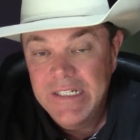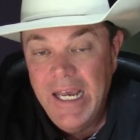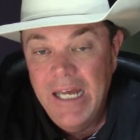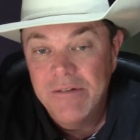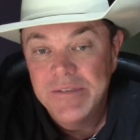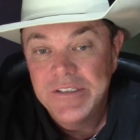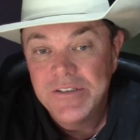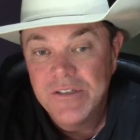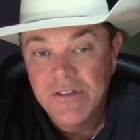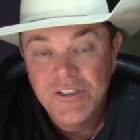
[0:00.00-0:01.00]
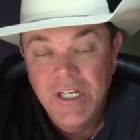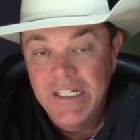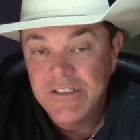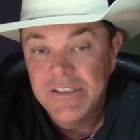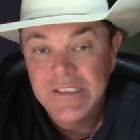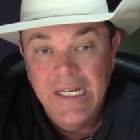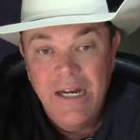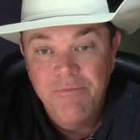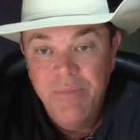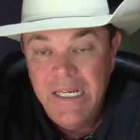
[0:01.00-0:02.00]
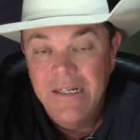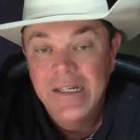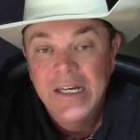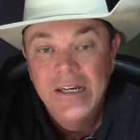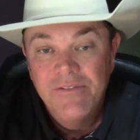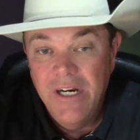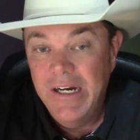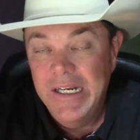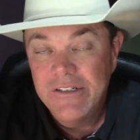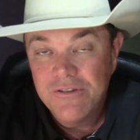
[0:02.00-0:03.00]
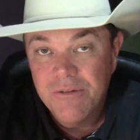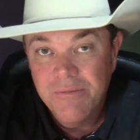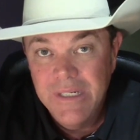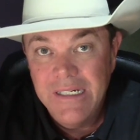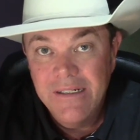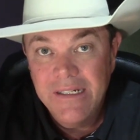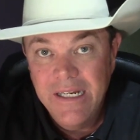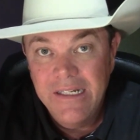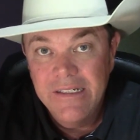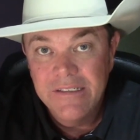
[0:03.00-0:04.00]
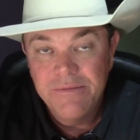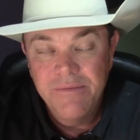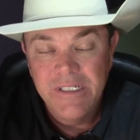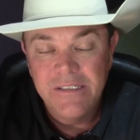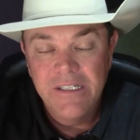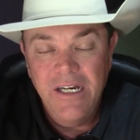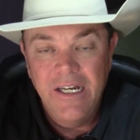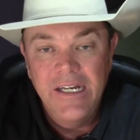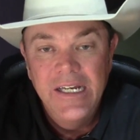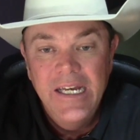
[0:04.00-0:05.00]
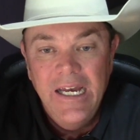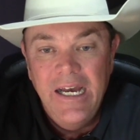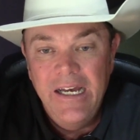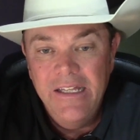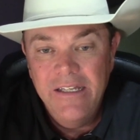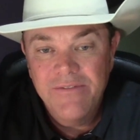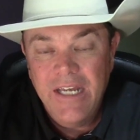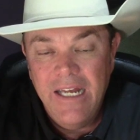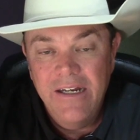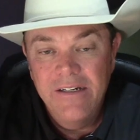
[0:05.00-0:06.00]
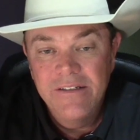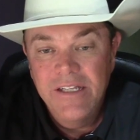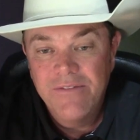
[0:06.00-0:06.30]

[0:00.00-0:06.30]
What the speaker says: Cattlemen's Association that have been very instrumental in getting this bill done, they've kind of